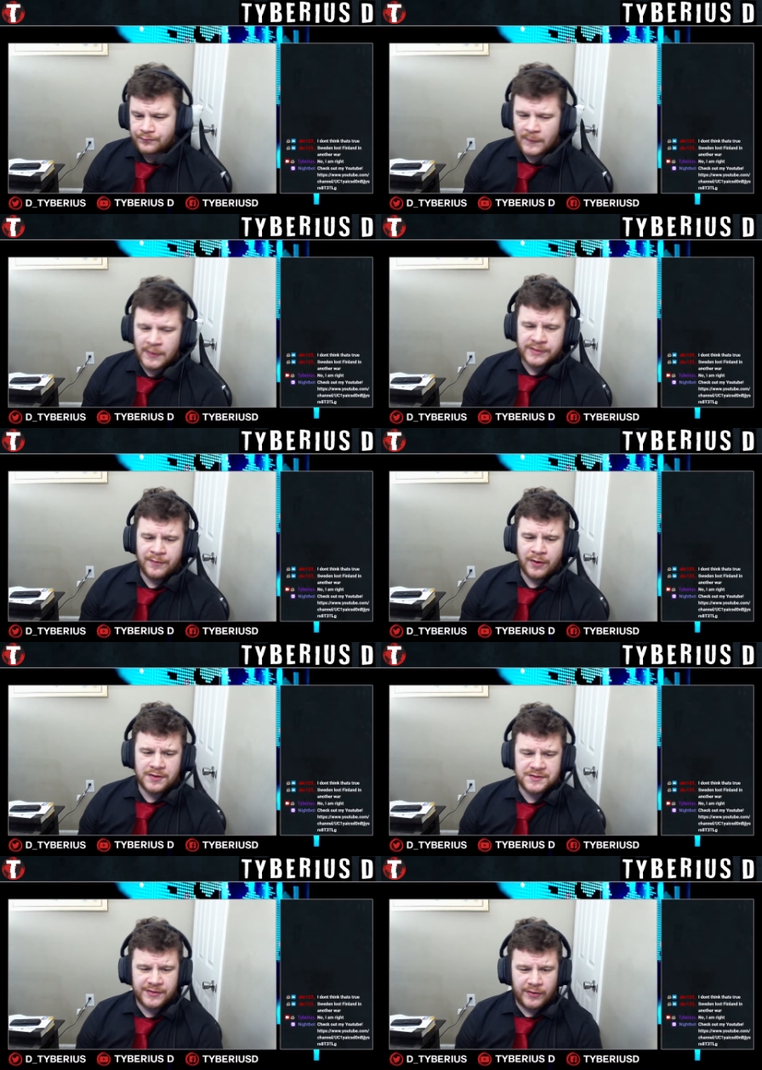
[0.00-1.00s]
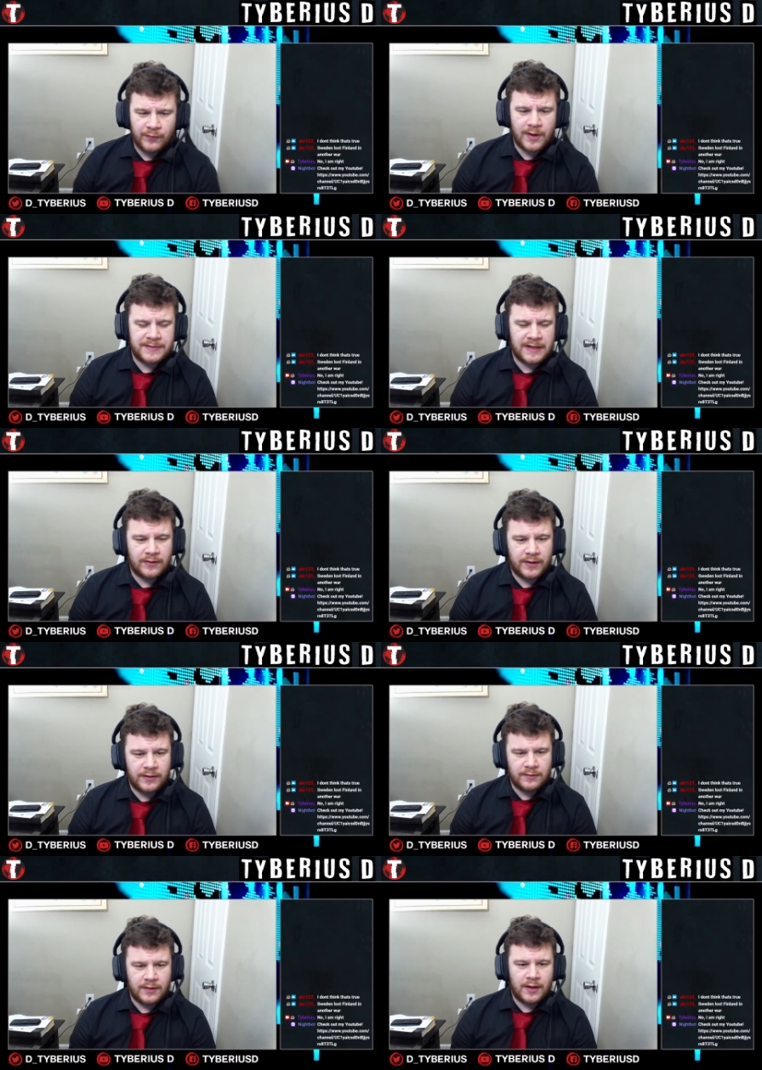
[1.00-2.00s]
Denmark is literally wiped out
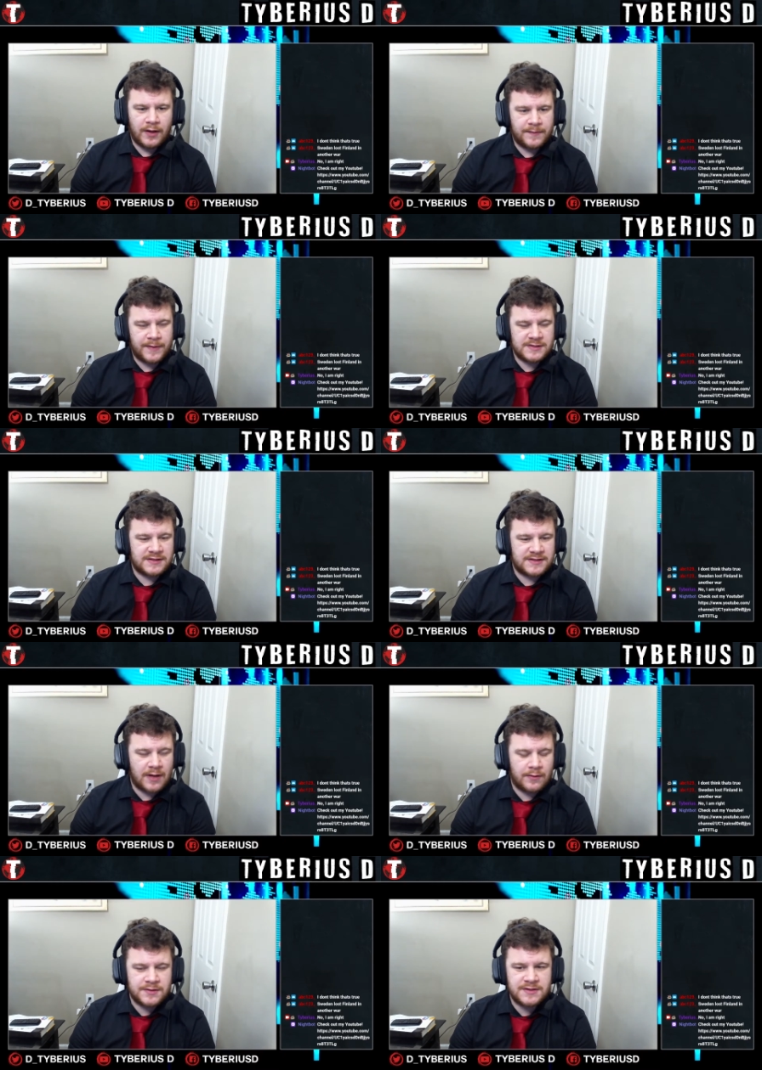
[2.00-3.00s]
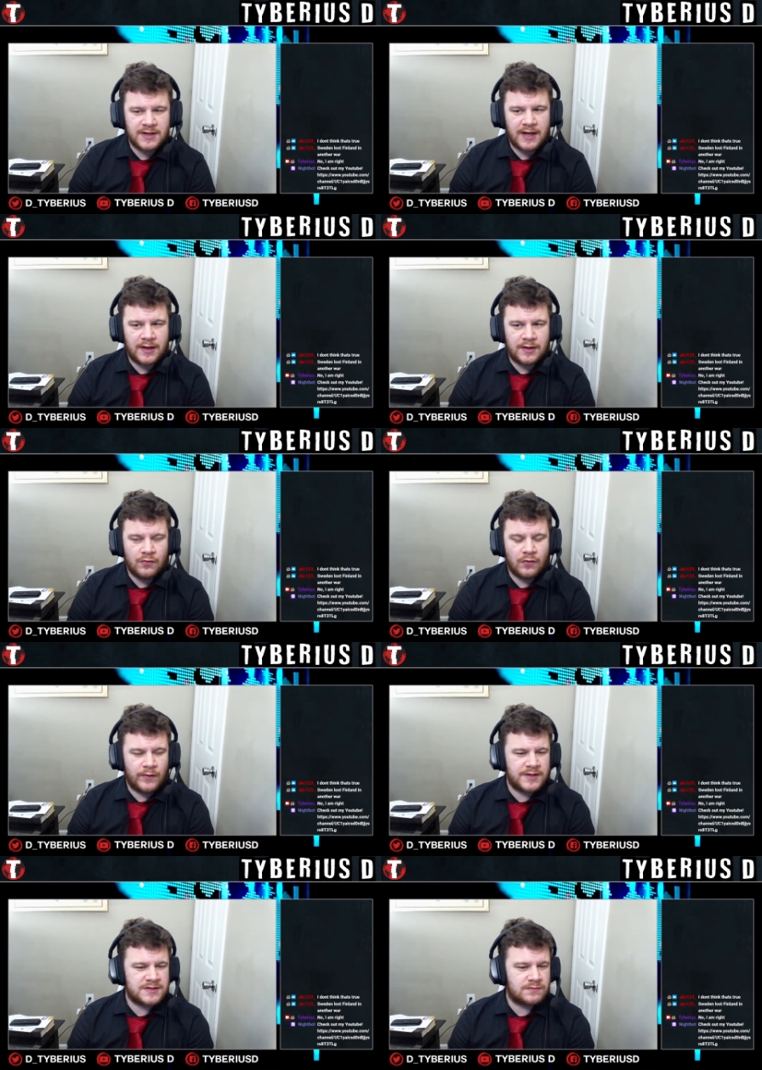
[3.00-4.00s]
in about 6 hours, and
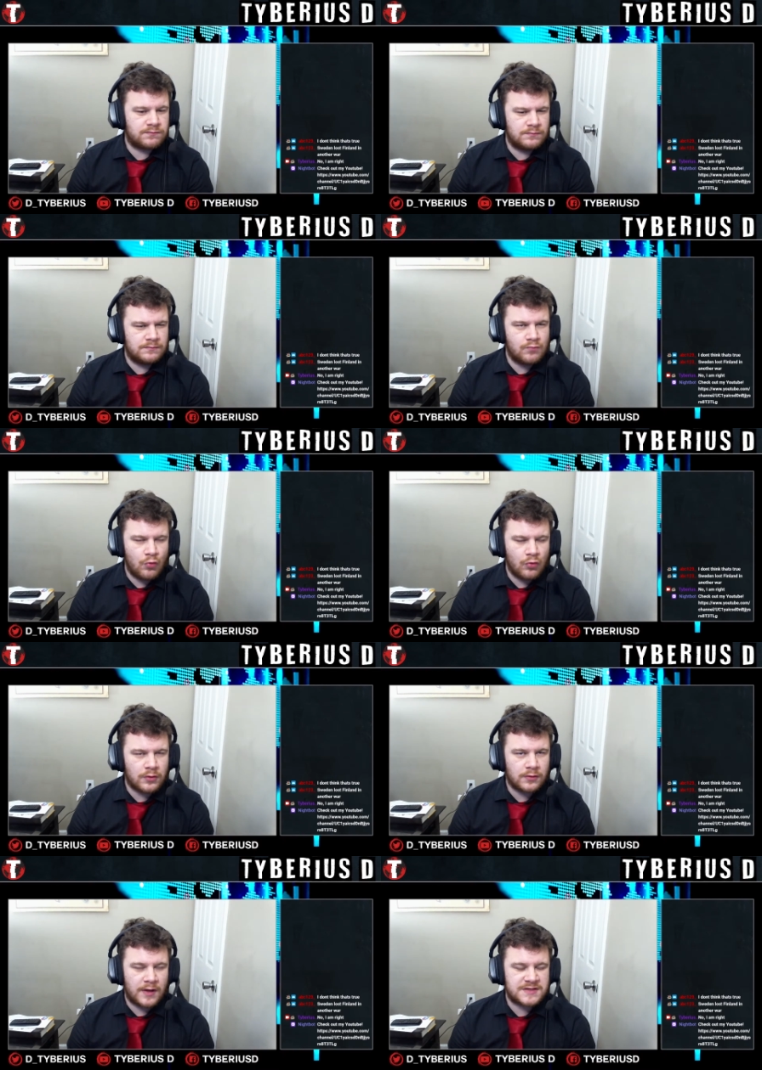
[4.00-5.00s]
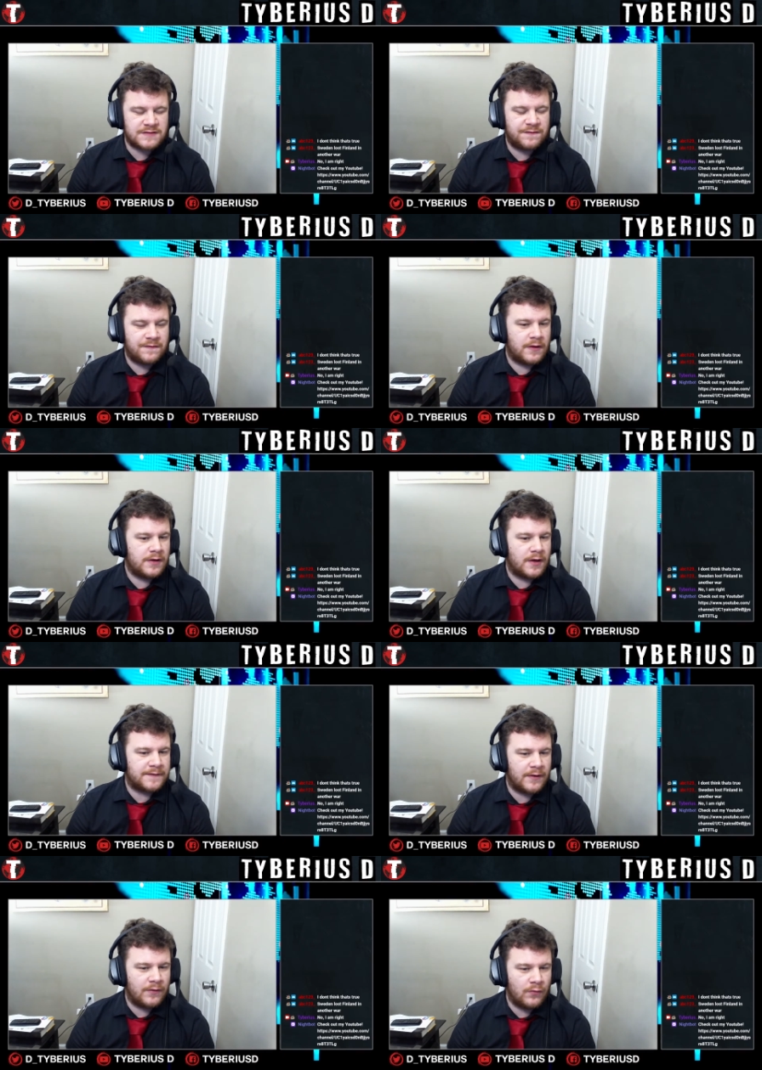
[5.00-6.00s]
Norway's more or less
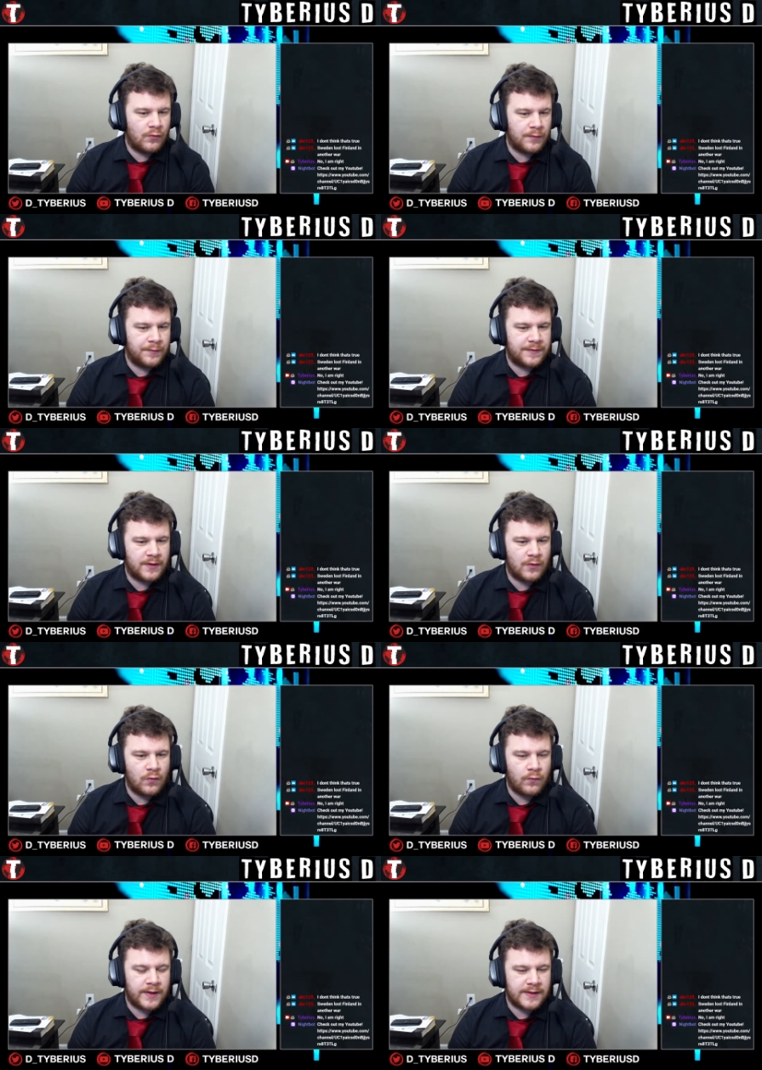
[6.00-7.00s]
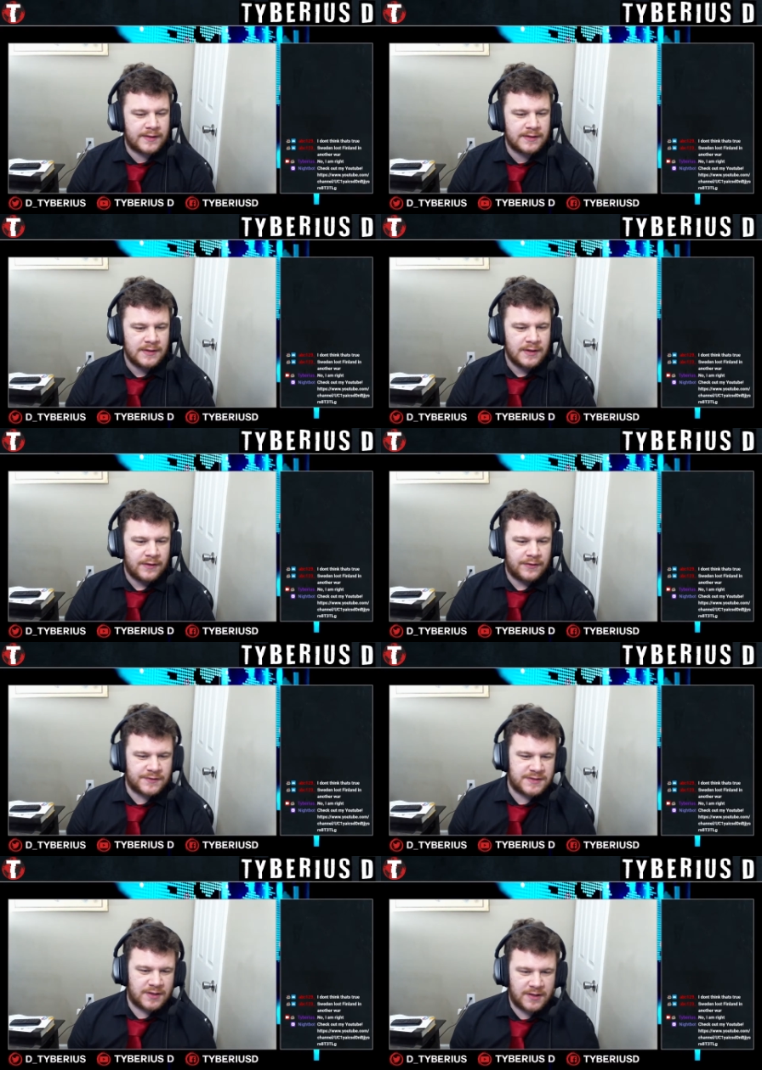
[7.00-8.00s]
knocked out of the war within a week.
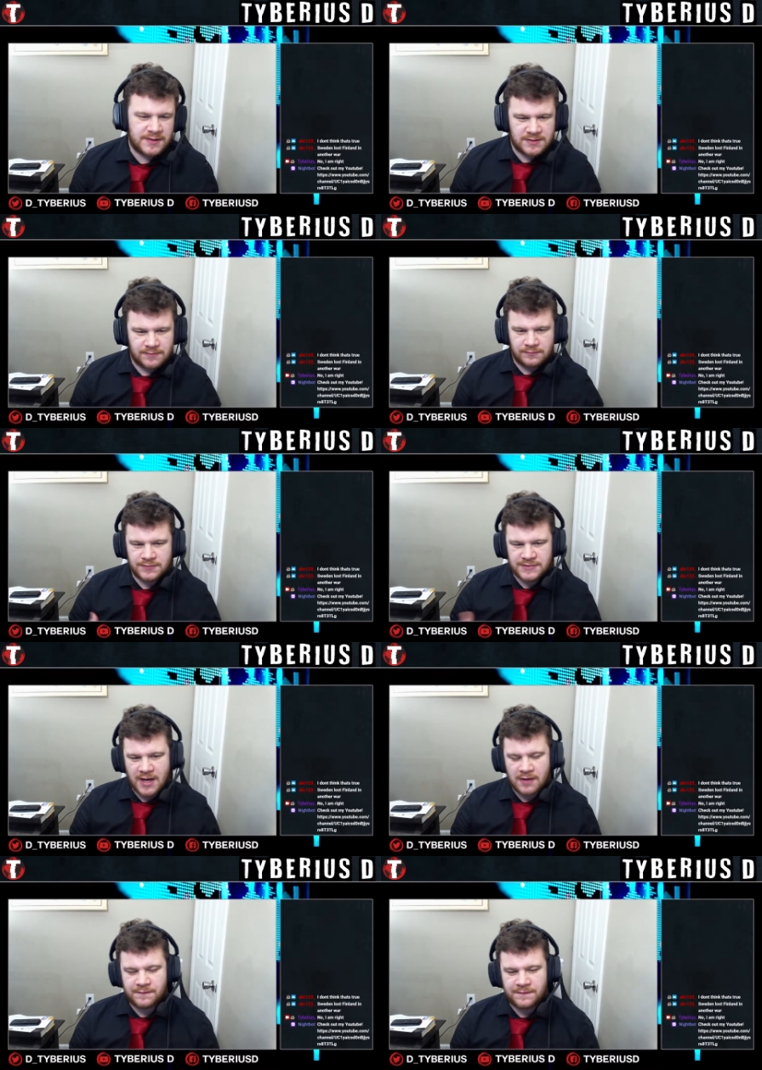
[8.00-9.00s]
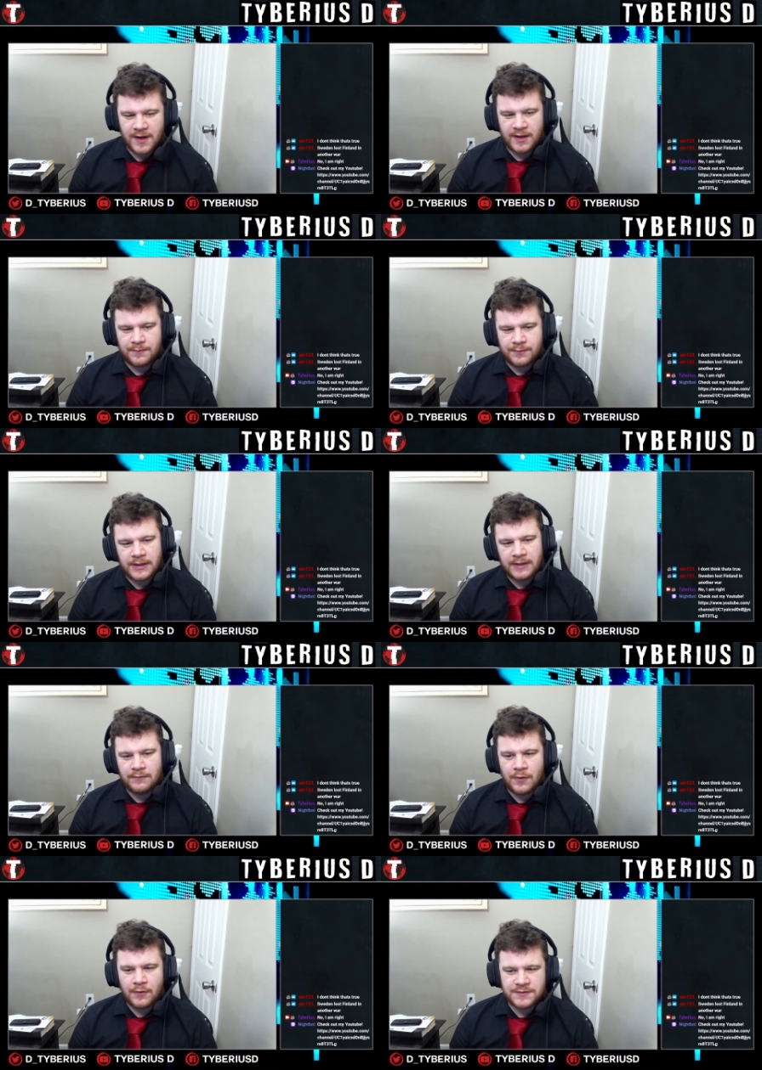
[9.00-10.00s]
There's some scattered fighting, but
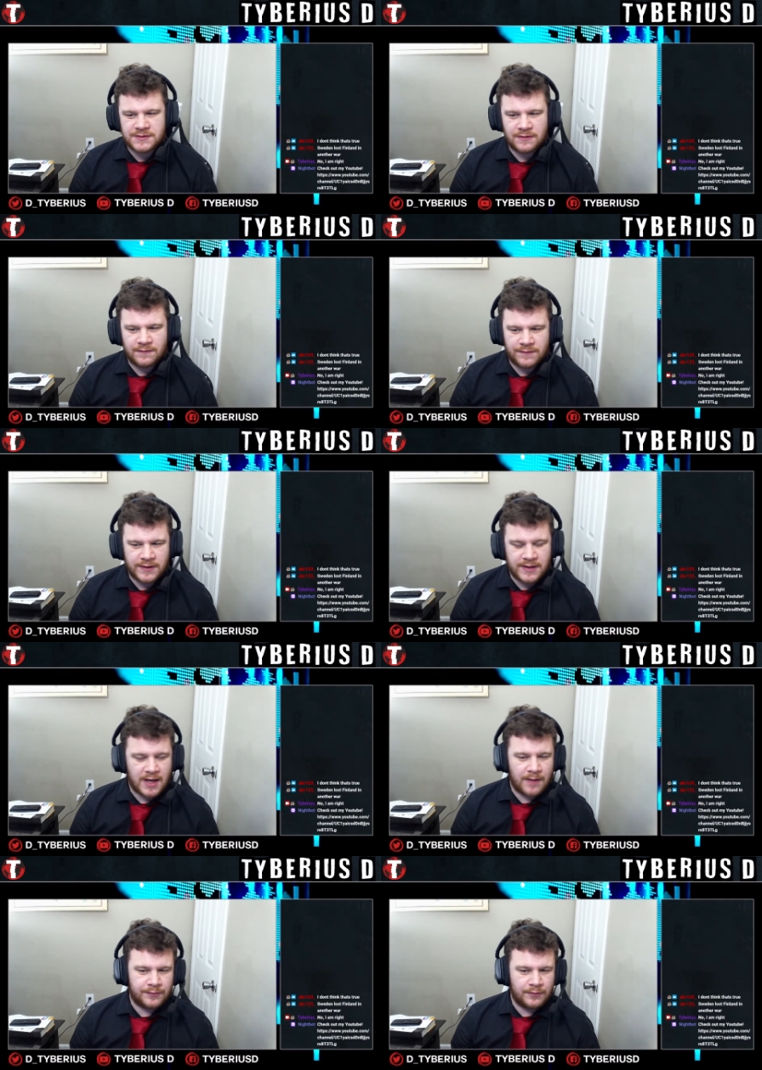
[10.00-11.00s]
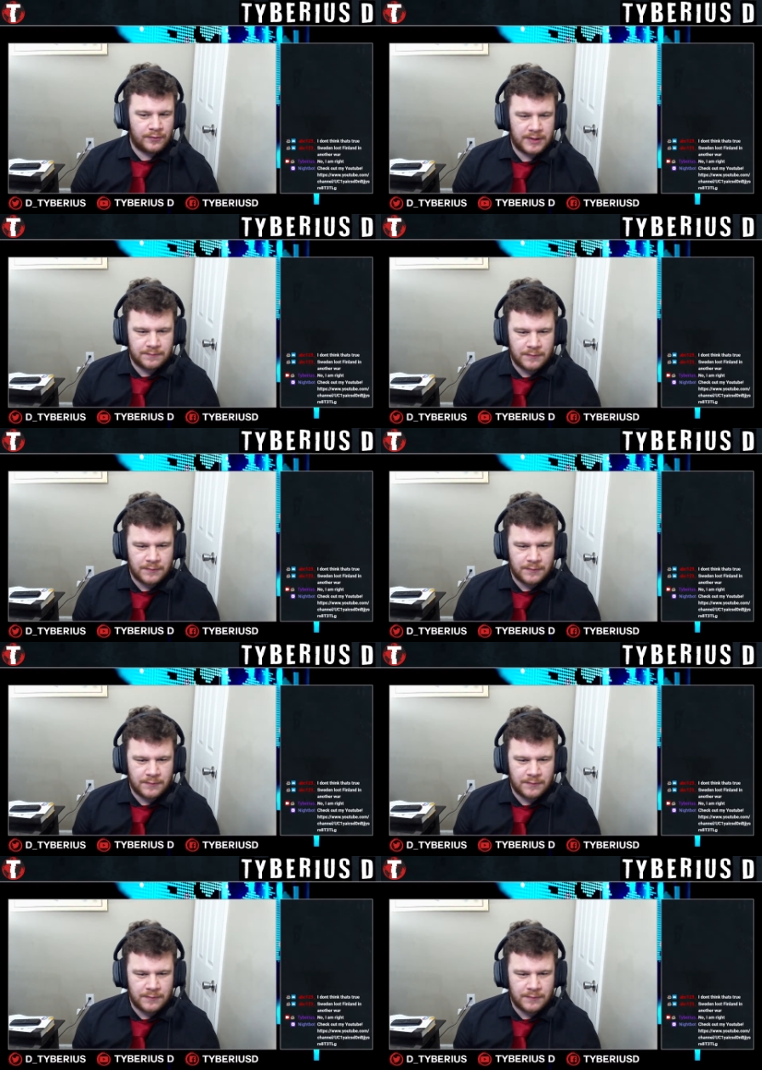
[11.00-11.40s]
most of the capital and